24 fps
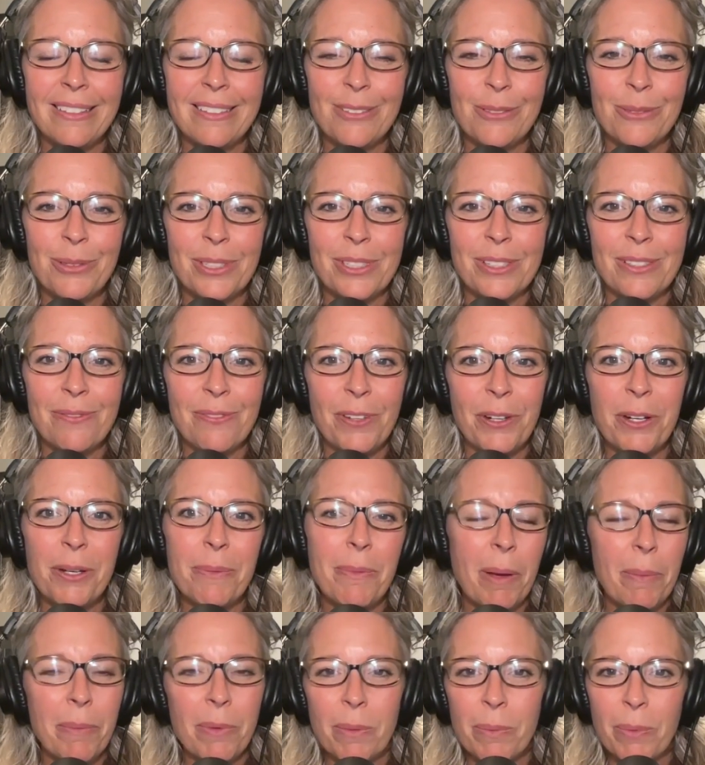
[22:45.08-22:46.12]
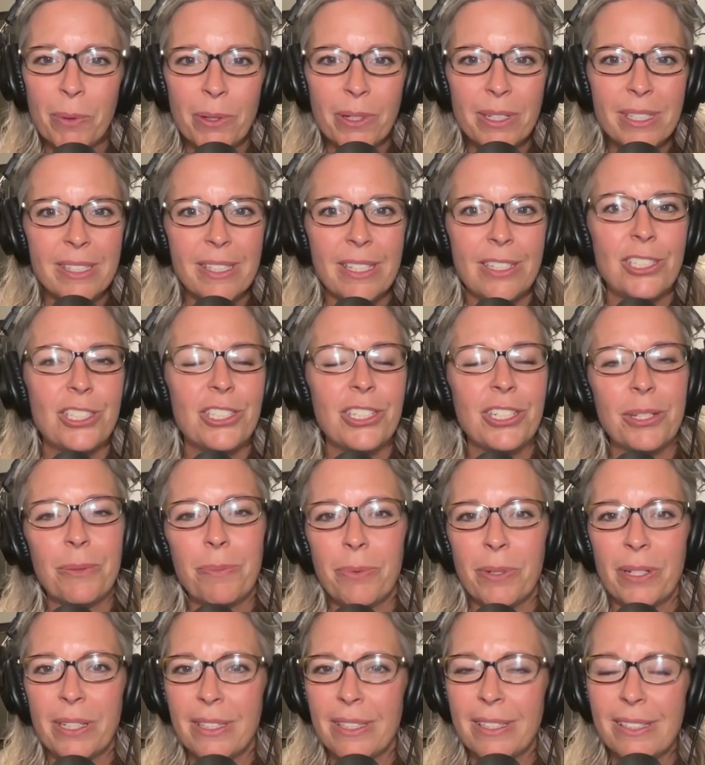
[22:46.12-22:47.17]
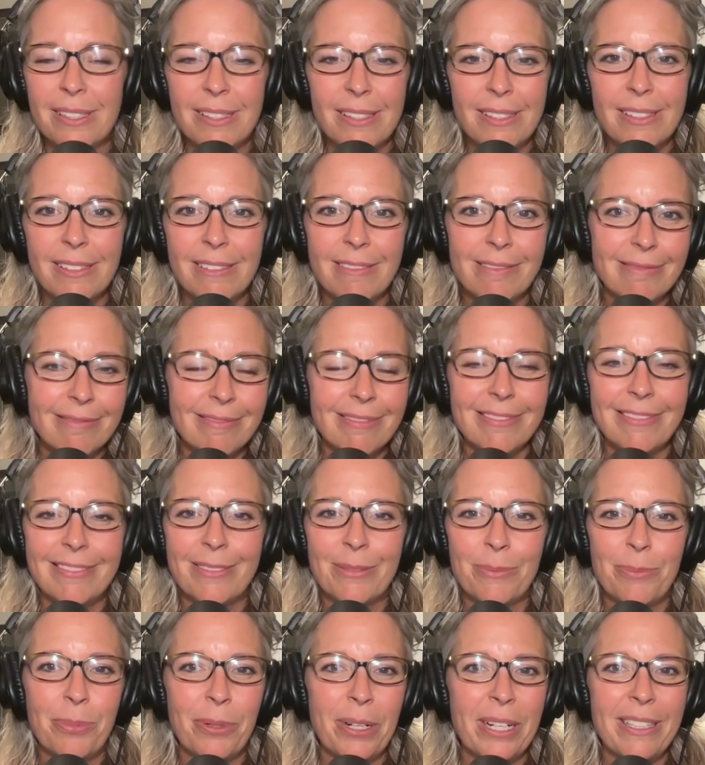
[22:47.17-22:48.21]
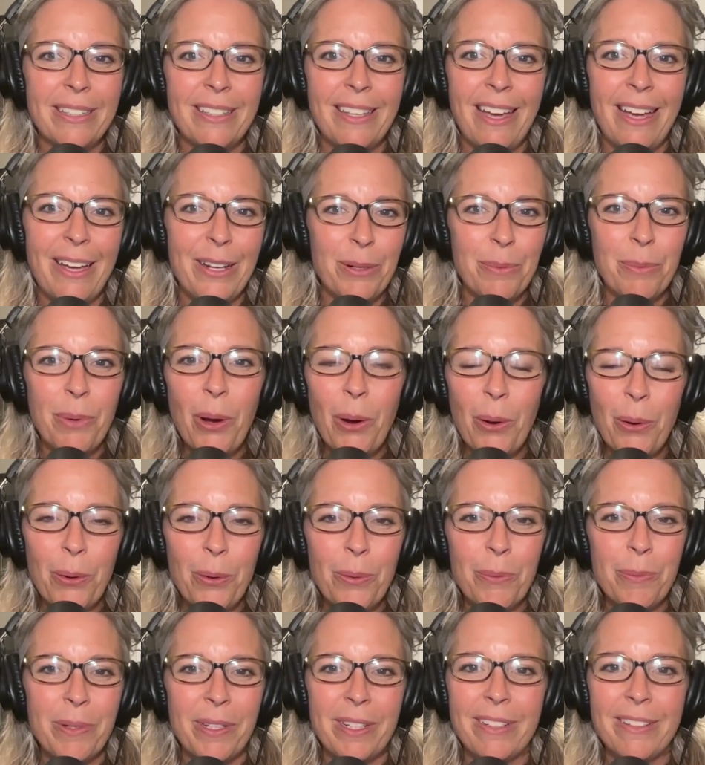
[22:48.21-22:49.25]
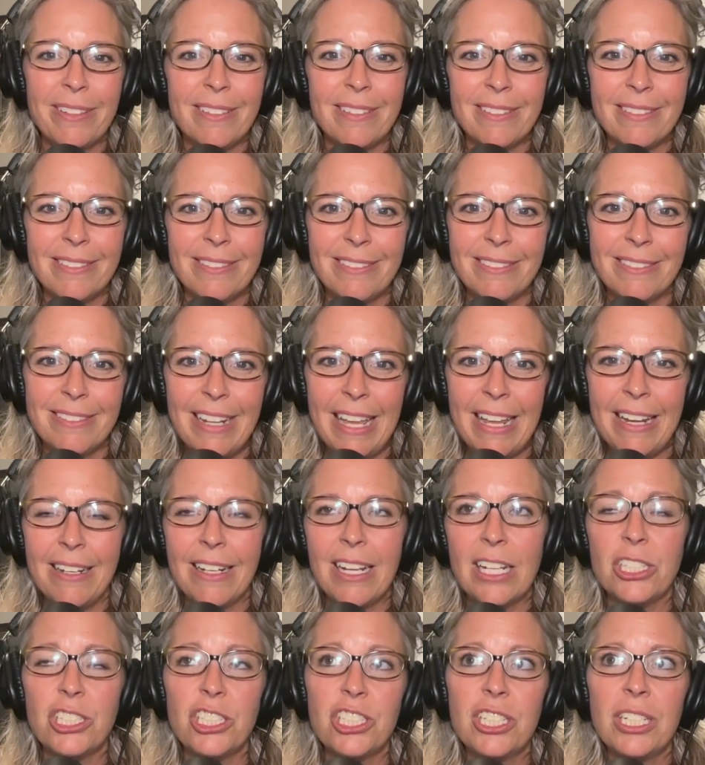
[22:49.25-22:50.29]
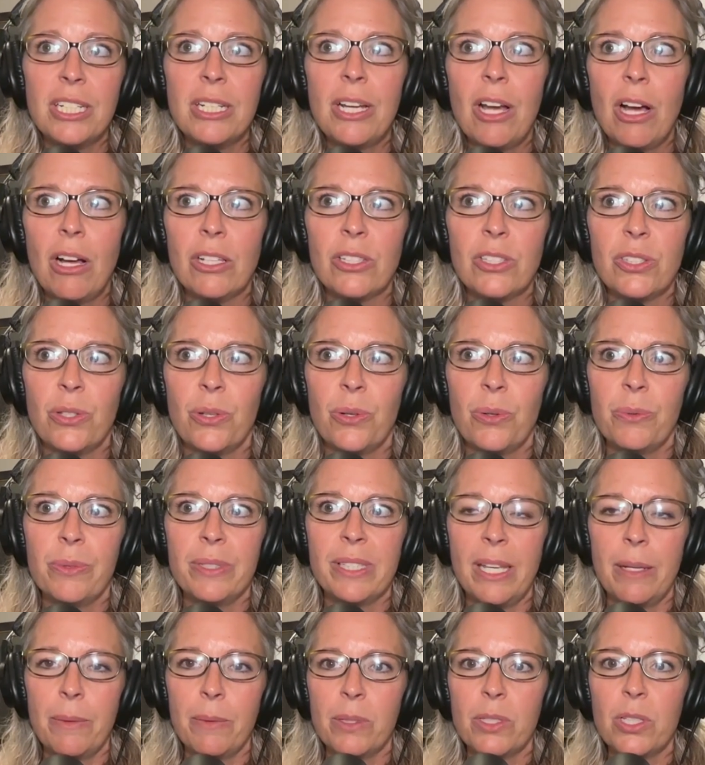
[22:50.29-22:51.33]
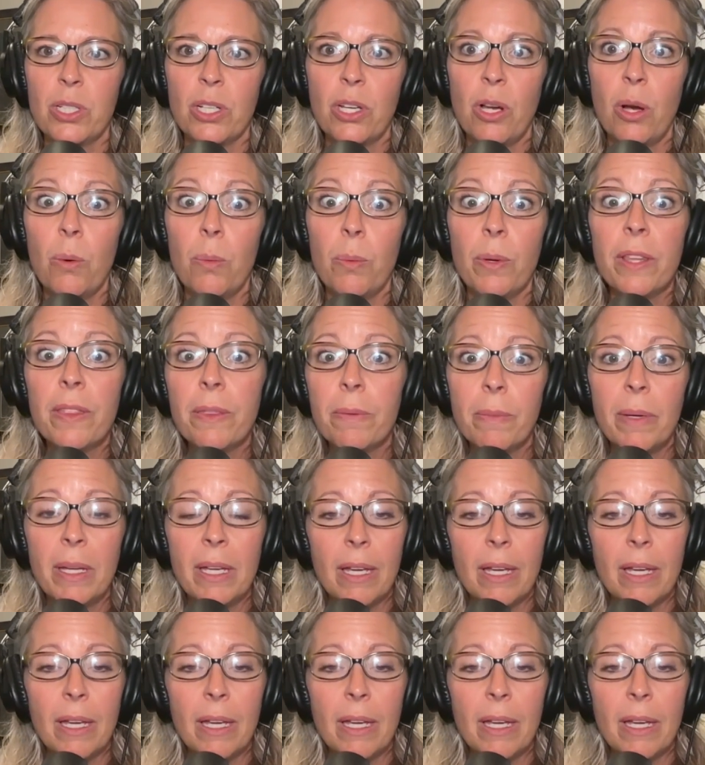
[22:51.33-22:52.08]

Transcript: was very memorable because then she could bring the item home and she also was able to go with me.